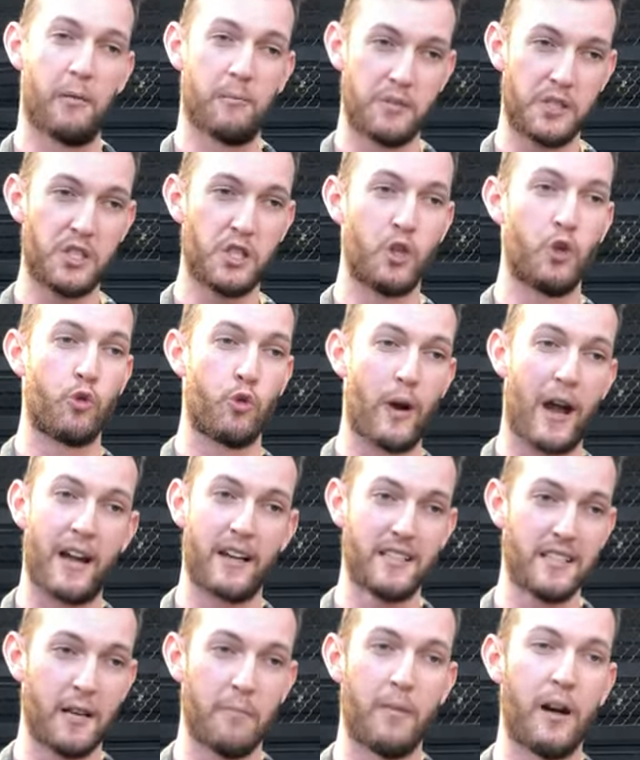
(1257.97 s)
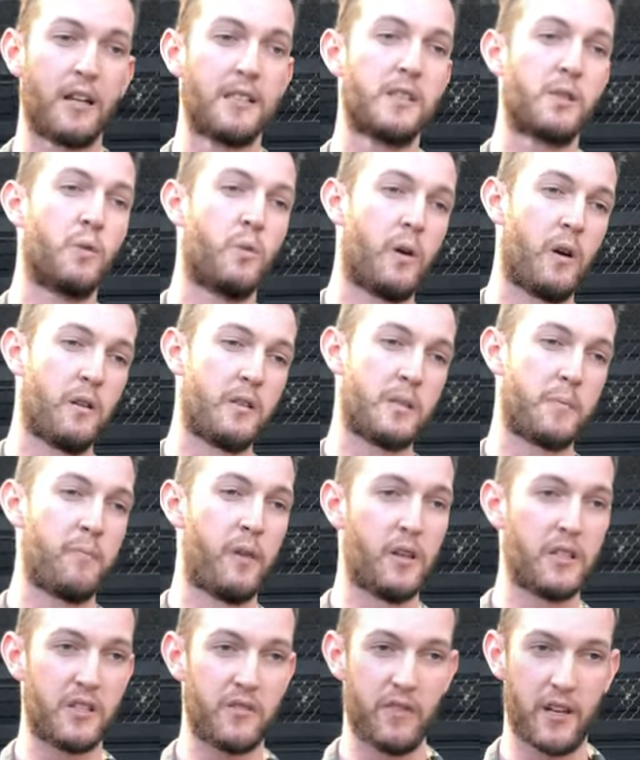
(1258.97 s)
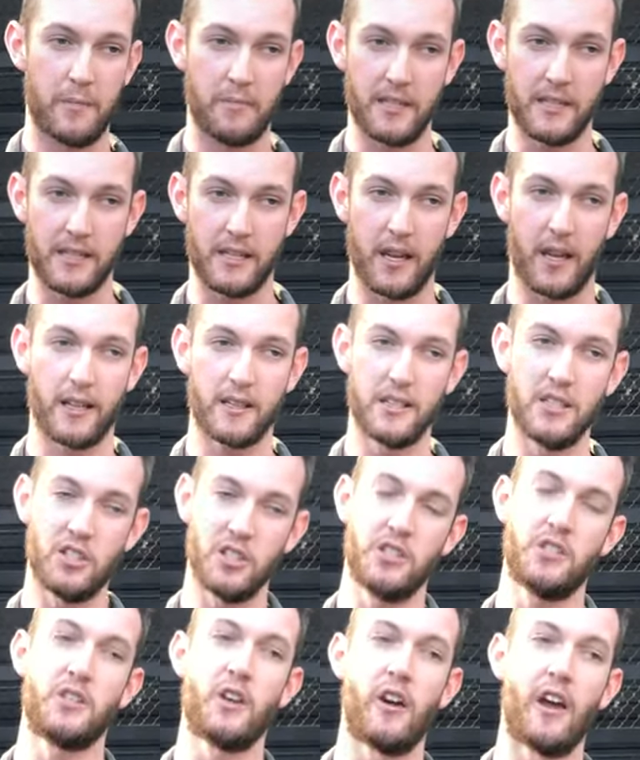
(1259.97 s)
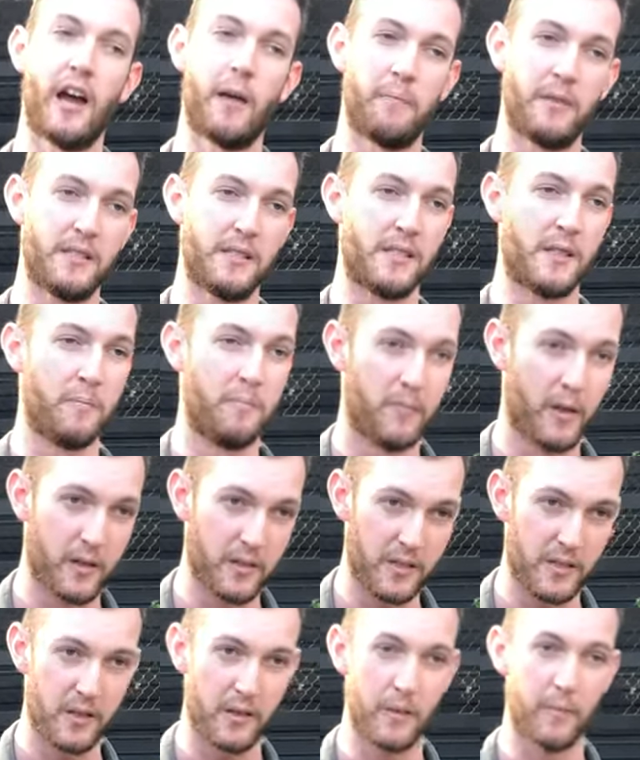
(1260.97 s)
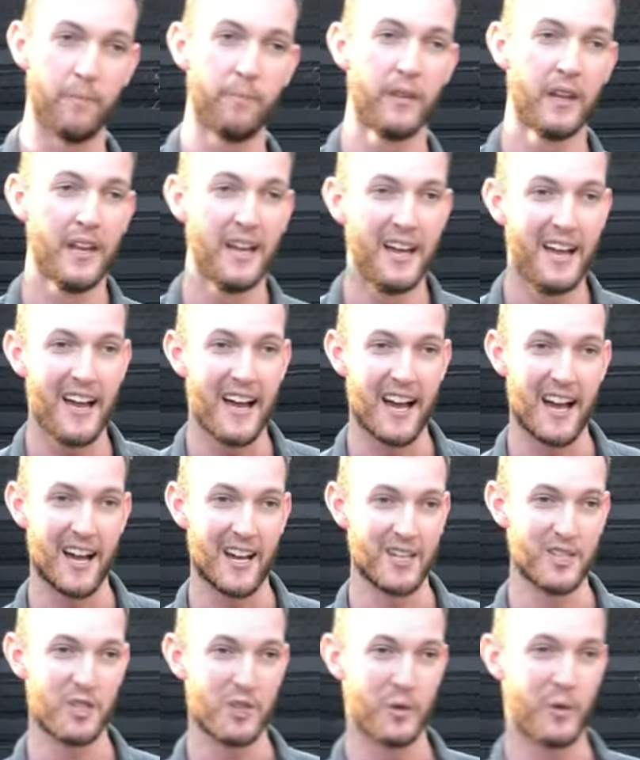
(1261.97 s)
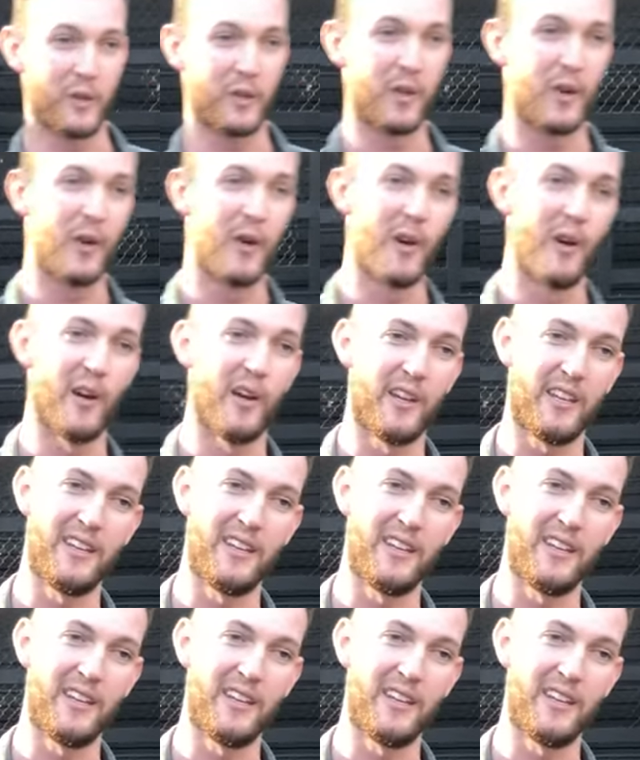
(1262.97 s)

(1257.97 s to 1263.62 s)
still ranked amongst the world's most venomous snakes. It just so happens that most of them do occur